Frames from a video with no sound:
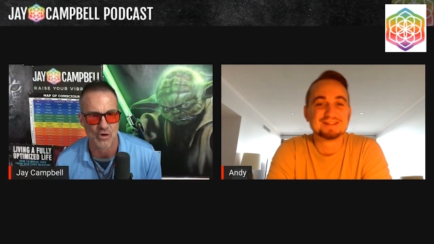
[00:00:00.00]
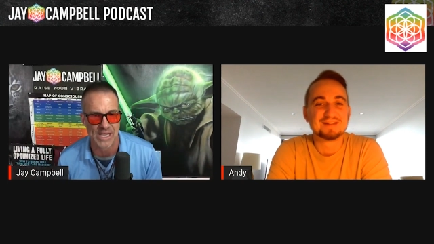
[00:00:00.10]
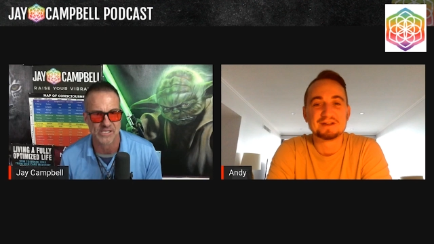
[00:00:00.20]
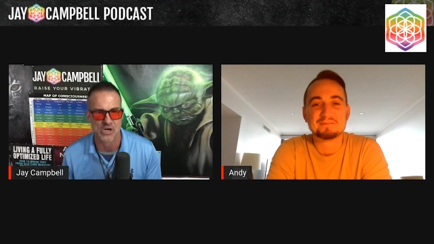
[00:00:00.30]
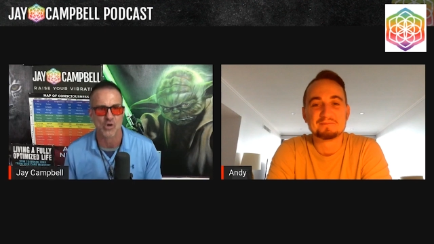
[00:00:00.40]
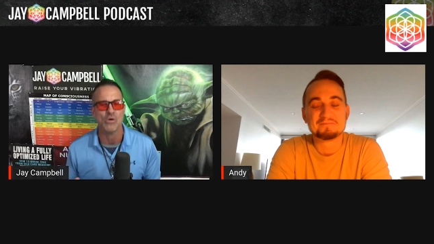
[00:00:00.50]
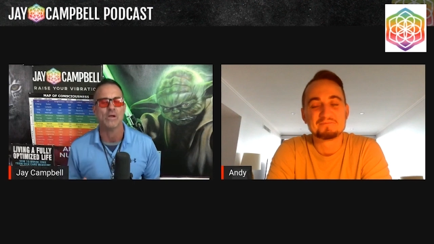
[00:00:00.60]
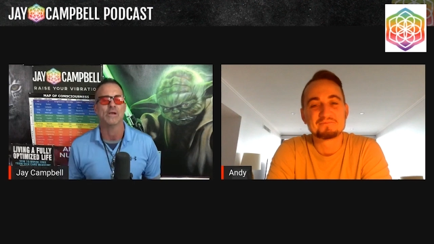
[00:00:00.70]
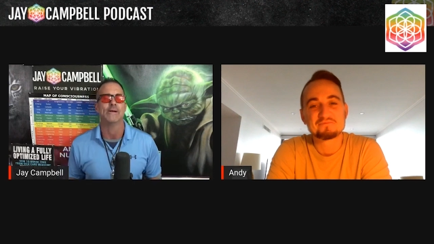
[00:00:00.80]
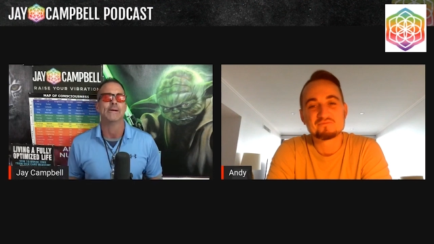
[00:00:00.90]
Speaker 1: Okay, so
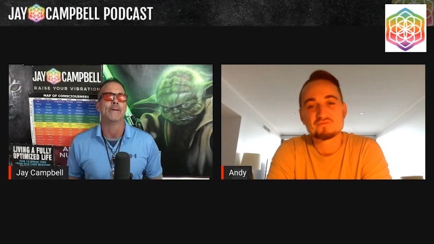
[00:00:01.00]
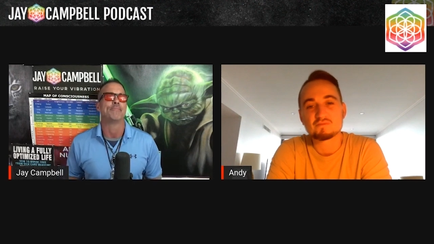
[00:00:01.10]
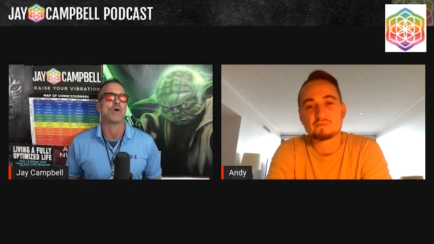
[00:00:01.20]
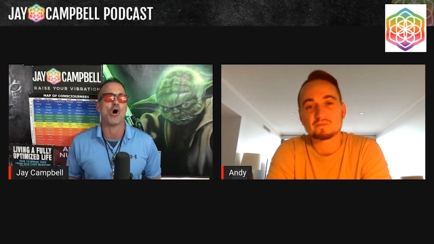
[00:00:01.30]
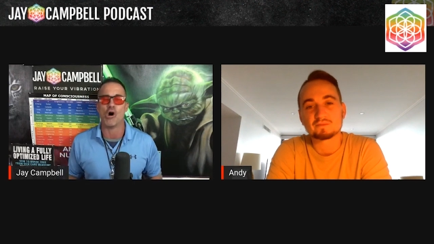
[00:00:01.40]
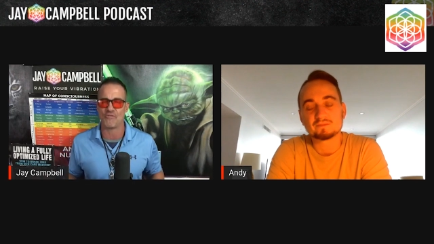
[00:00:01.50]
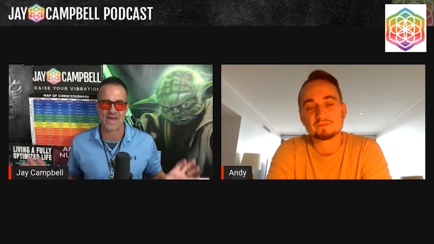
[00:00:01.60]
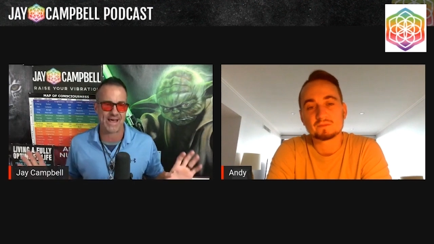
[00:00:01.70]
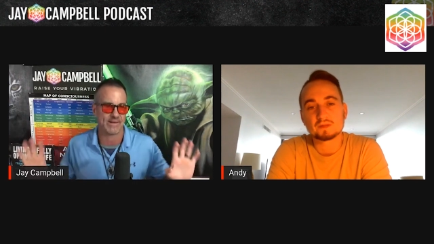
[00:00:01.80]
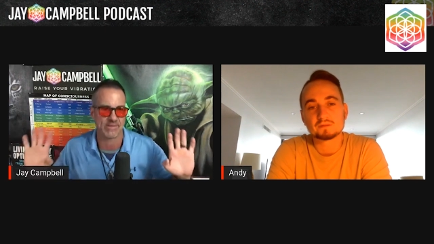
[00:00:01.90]
all
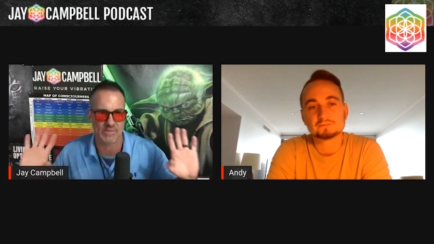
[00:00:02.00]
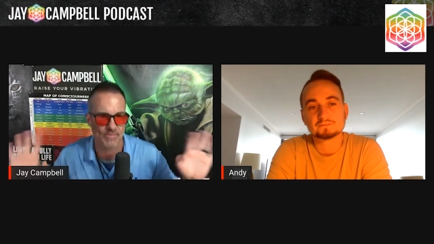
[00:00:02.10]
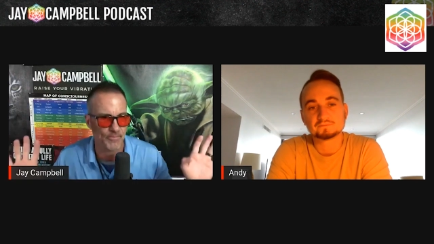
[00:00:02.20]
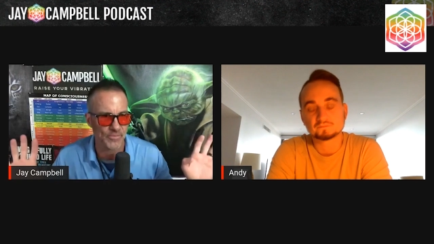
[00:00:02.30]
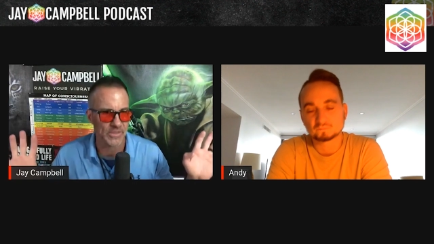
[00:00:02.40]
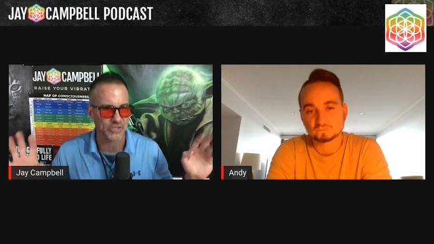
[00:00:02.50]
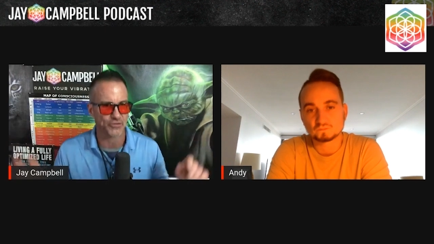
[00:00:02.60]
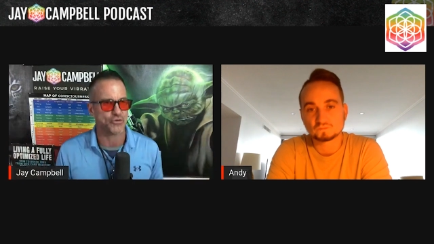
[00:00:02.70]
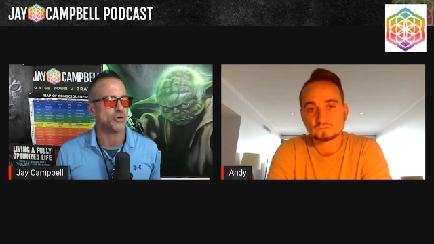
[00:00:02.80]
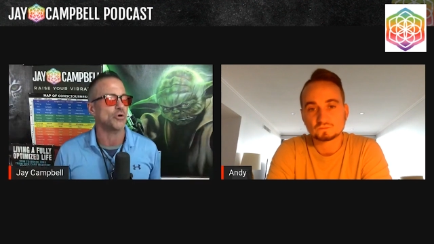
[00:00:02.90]
that is
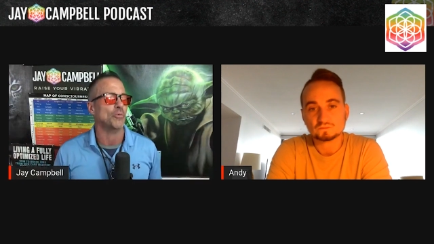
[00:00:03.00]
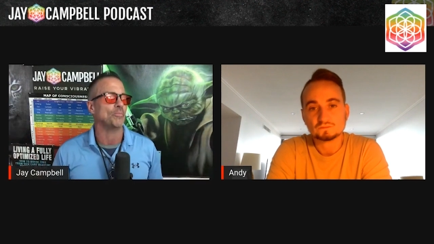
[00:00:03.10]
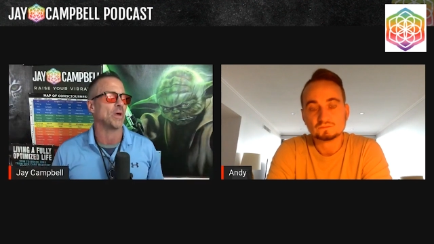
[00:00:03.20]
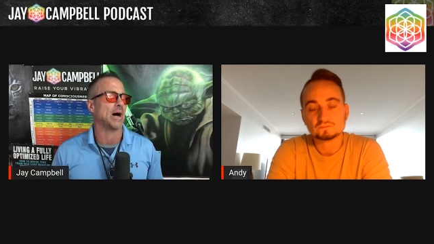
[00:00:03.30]
true.